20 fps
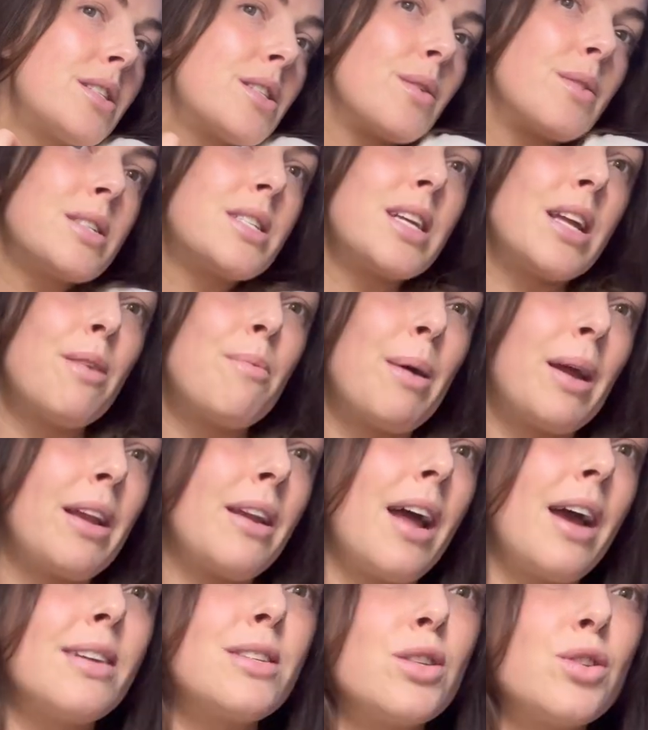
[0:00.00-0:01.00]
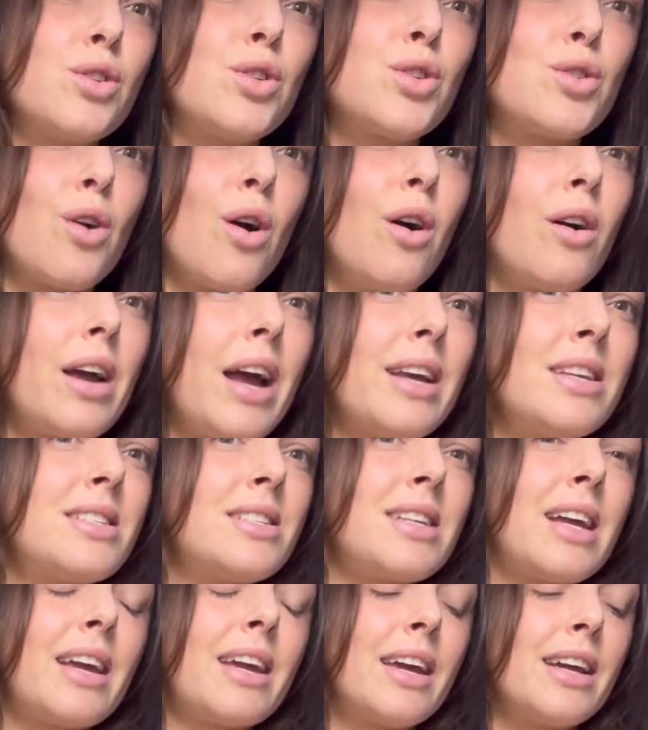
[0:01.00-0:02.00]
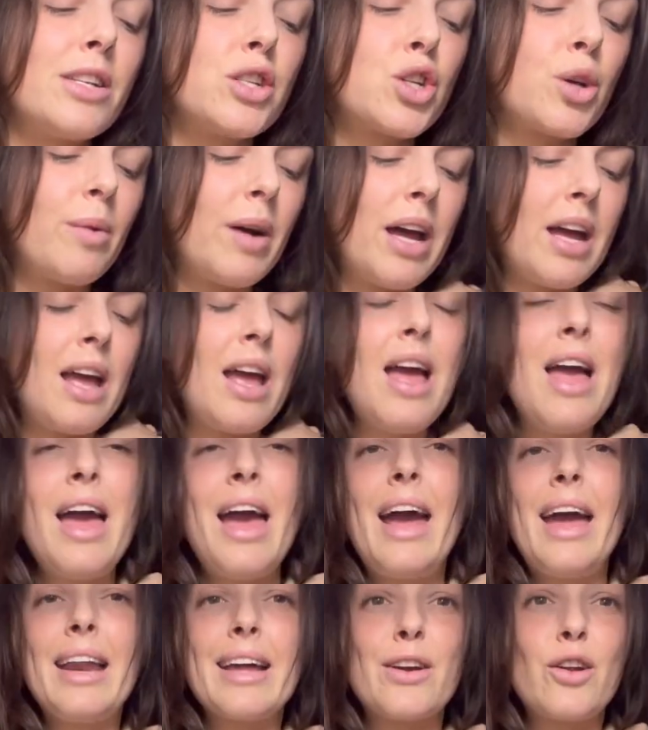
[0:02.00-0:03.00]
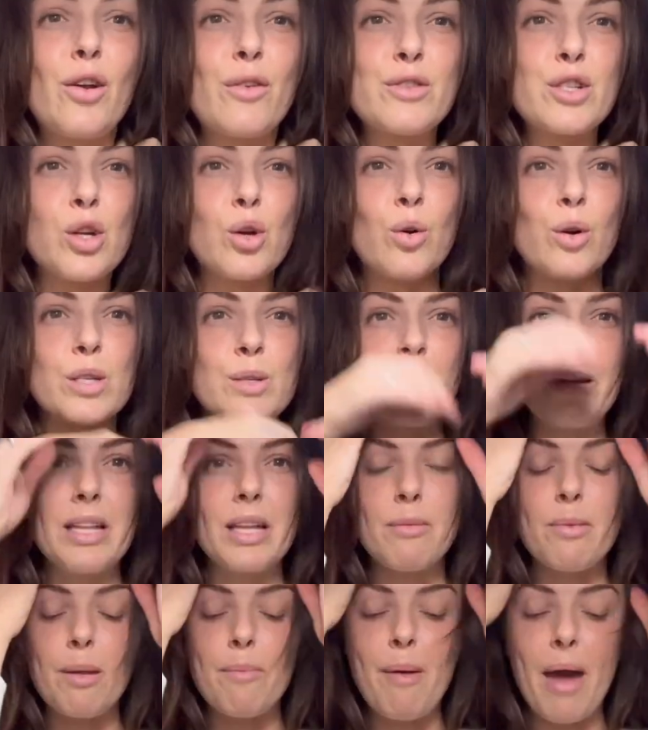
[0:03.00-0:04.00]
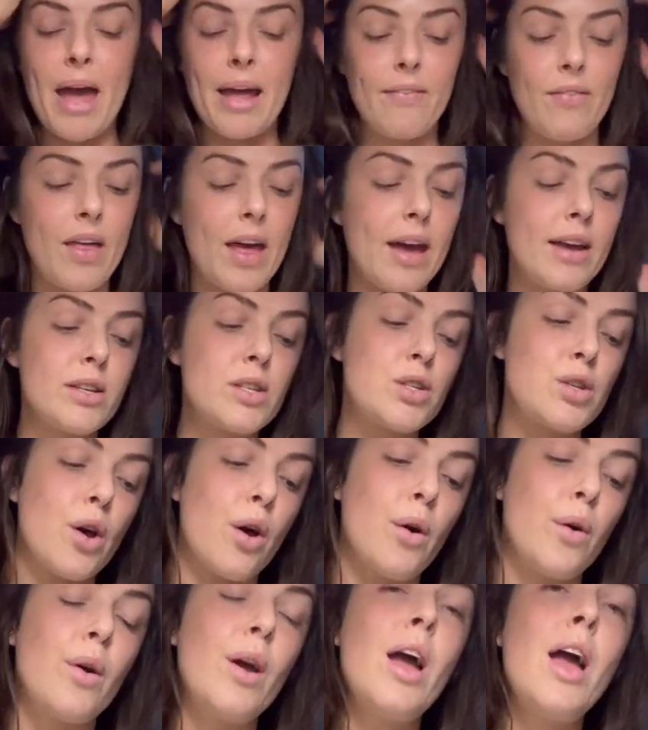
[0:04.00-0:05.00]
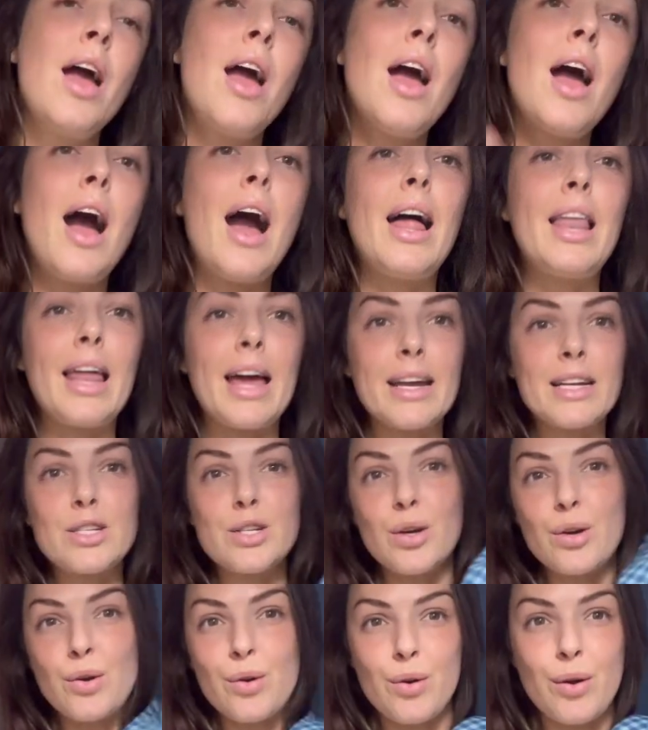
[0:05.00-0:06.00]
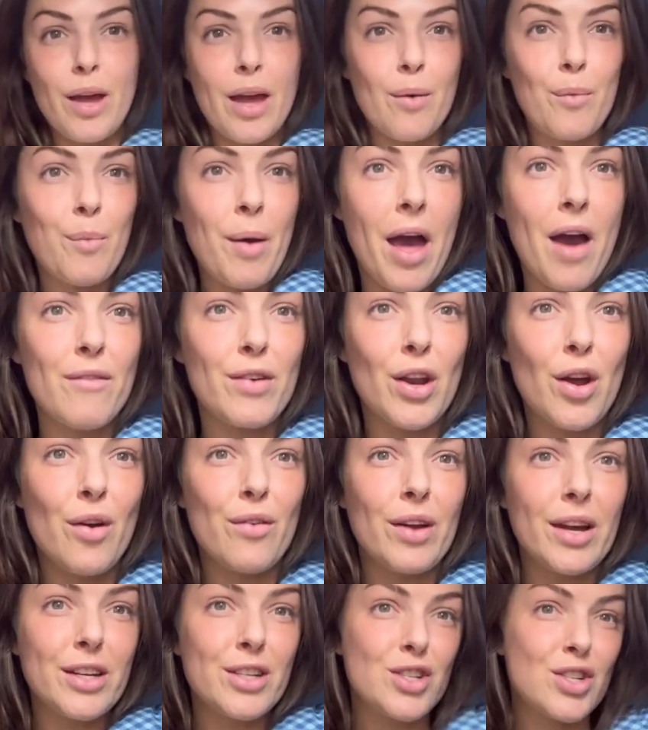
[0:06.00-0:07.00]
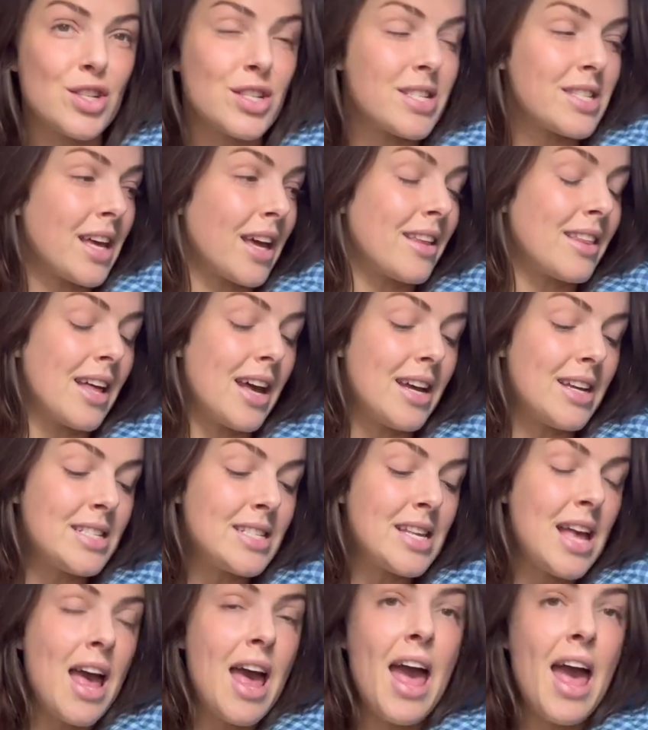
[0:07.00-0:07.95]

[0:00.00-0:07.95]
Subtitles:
So instead of being nice and strong, I sink into it, and it can often cause me a little bit of pain there. So I like to have it over just like this.